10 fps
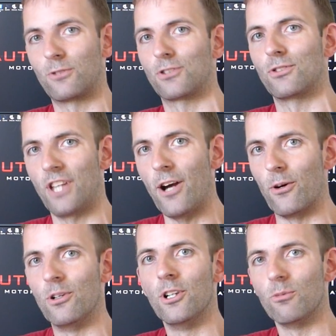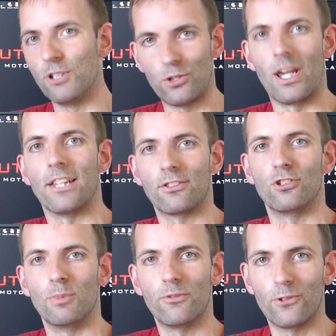throttle now, which you had to
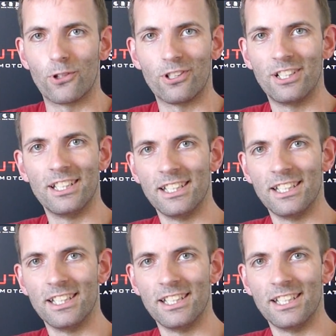do before,